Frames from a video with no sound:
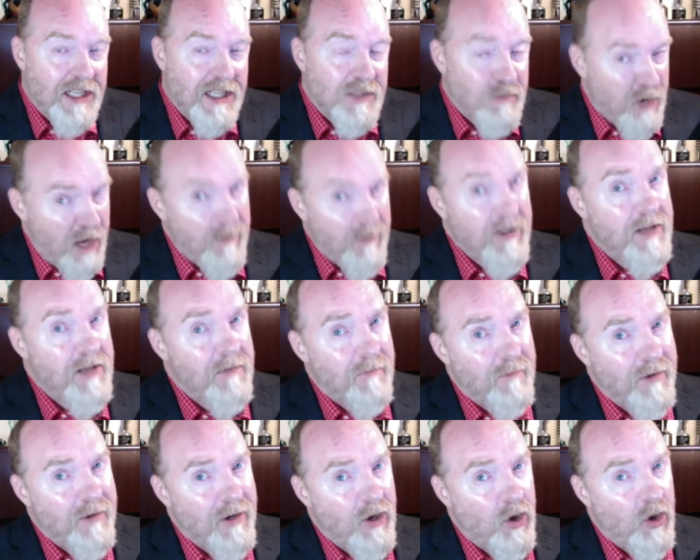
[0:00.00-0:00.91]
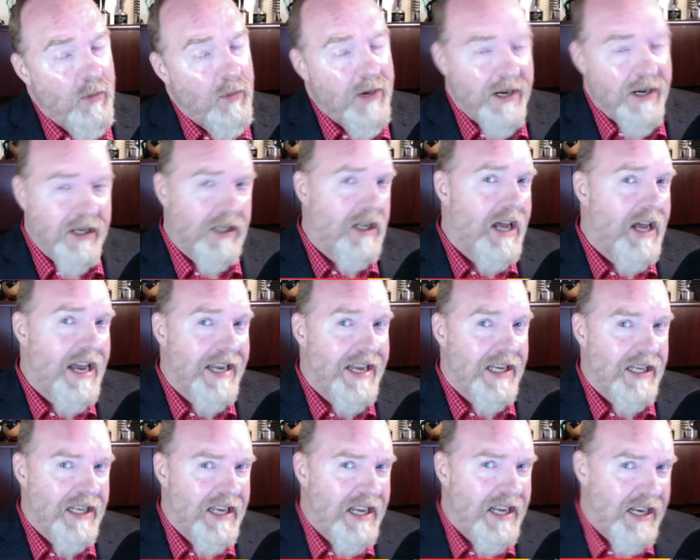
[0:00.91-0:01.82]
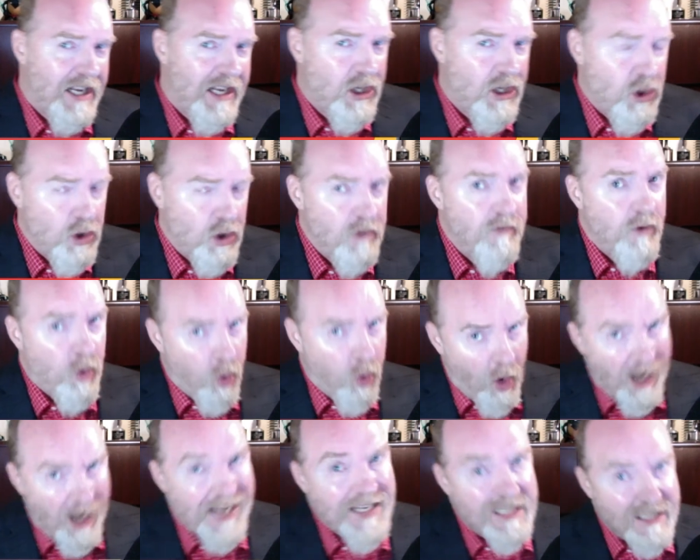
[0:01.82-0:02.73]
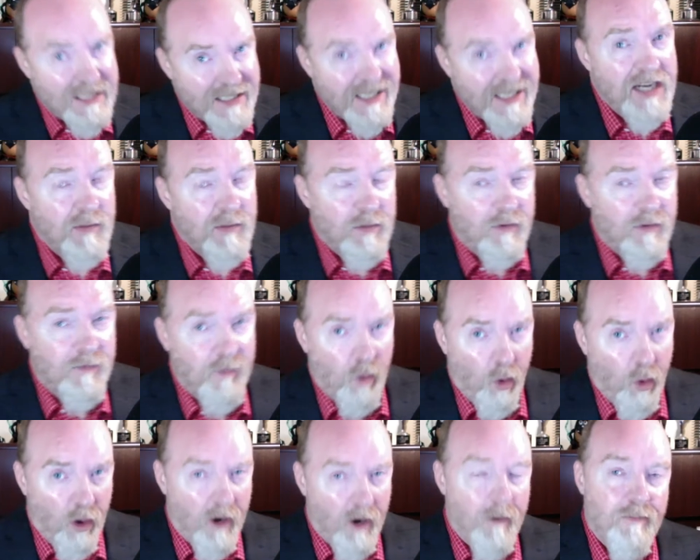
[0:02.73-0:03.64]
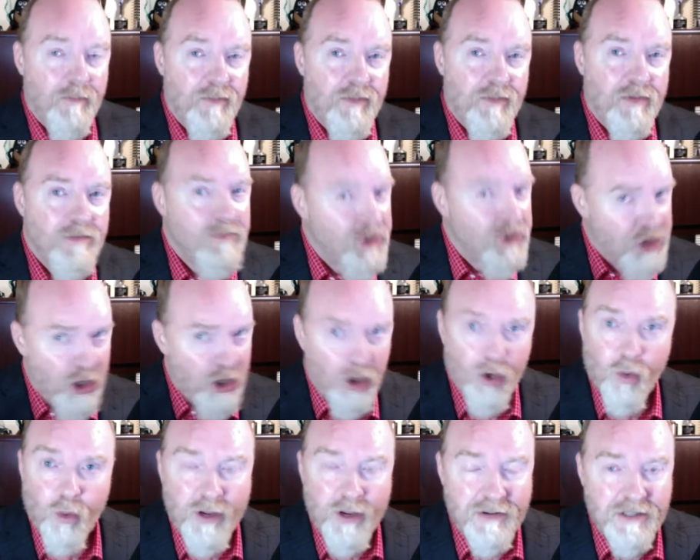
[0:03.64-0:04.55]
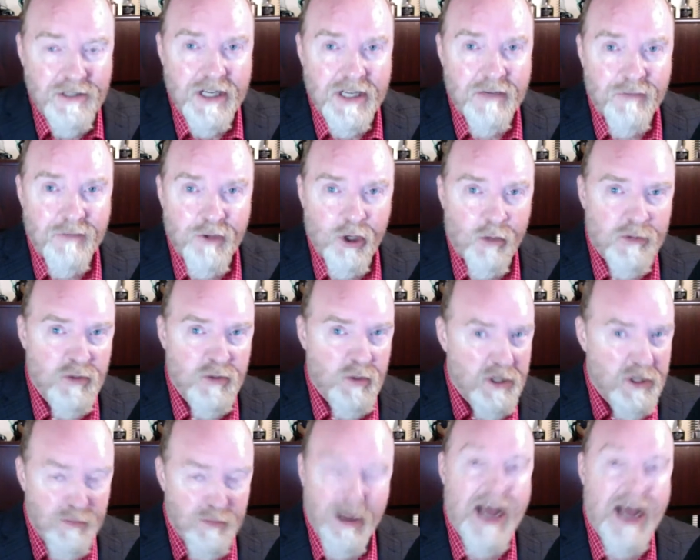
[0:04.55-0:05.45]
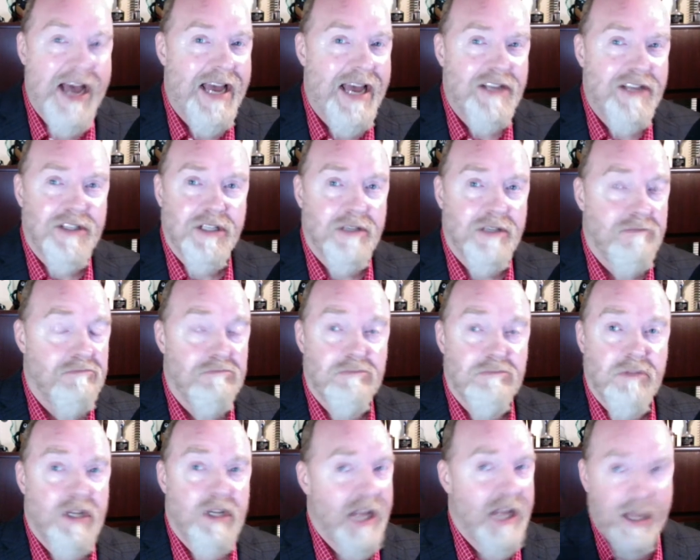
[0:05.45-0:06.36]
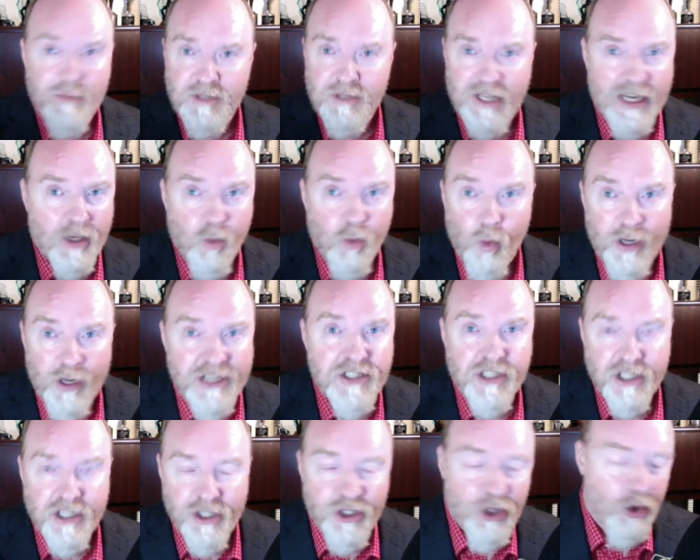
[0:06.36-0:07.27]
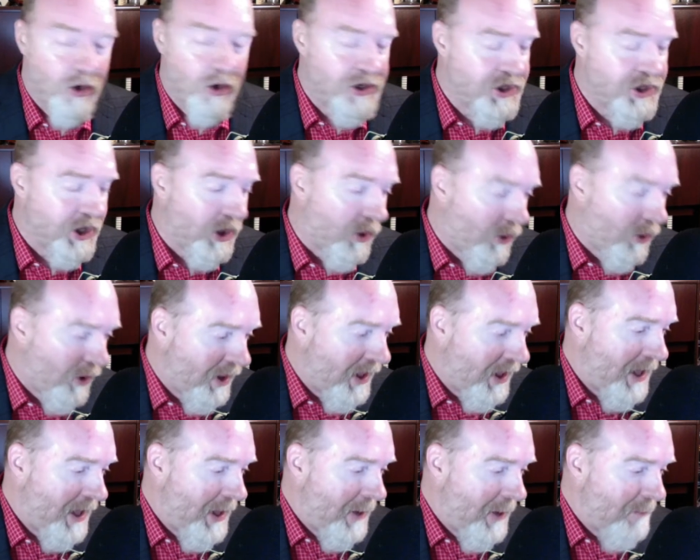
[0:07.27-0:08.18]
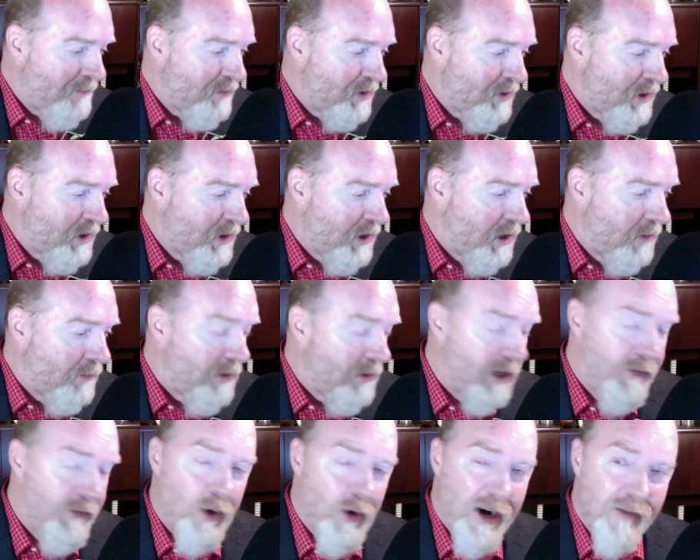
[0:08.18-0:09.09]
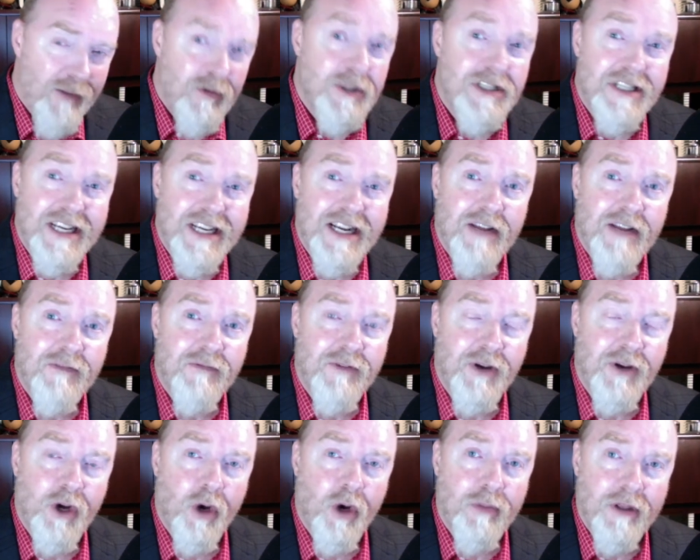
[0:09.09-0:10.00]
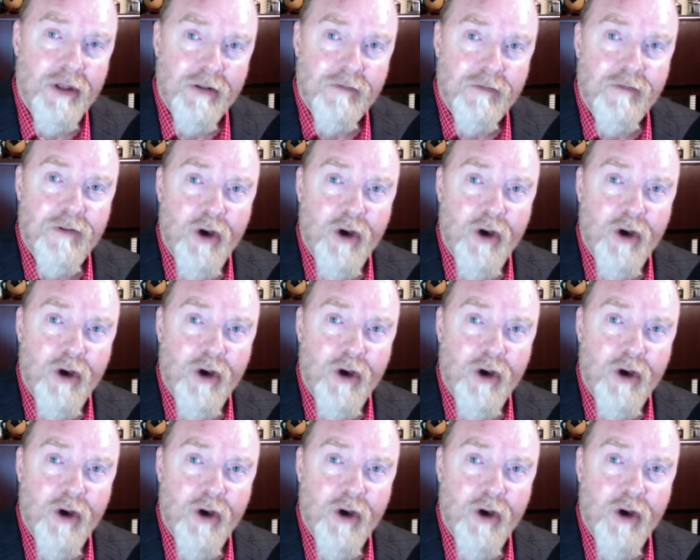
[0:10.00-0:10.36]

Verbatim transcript: It's probably a film unlike any you've quite seen before. Sure, we've seen films with spies and the names like Winston Churchill, but have you ever seen a film that